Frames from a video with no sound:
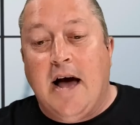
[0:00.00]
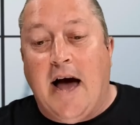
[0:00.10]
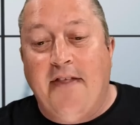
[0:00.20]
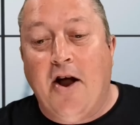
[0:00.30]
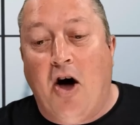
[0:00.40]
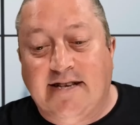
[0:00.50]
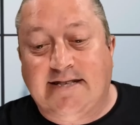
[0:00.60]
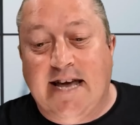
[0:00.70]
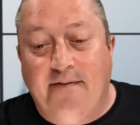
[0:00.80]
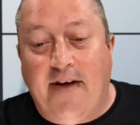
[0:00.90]
And then
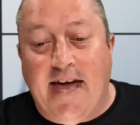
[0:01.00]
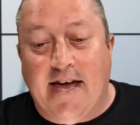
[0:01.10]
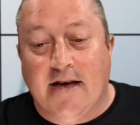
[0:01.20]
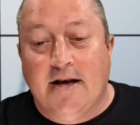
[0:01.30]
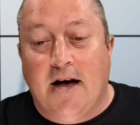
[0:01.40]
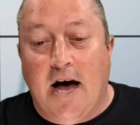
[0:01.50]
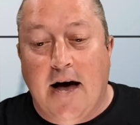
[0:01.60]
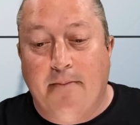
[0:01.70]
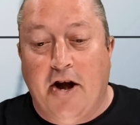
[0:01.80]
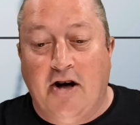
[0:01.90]
ITV,
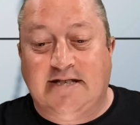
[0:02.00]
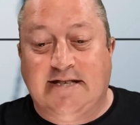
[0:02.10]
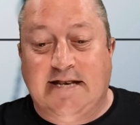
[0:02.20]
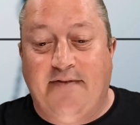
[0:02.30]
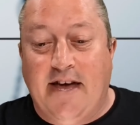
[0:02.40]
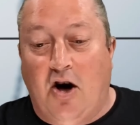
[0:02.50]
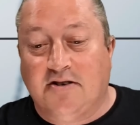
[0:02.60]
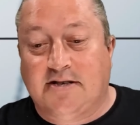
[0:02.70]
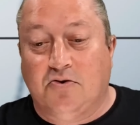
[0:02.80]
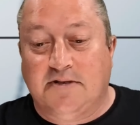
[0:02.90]
an ITV
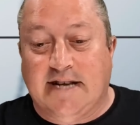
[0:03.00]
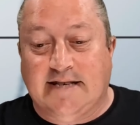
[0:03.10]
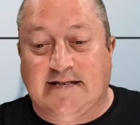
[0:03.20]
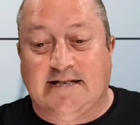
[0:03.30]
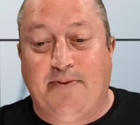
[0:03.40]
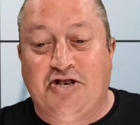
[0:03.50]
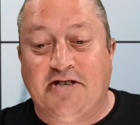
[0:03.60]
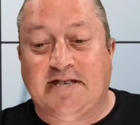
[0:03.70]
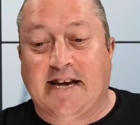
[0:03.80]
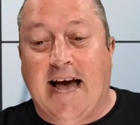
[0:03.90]
article says
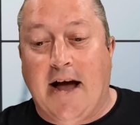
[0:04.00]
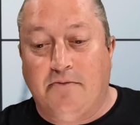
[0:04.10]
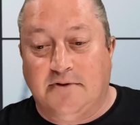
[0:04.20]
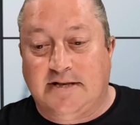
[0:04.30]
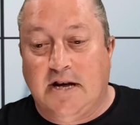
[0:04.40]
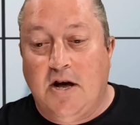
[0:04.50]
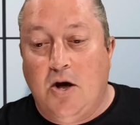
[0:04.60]
suspicious accounts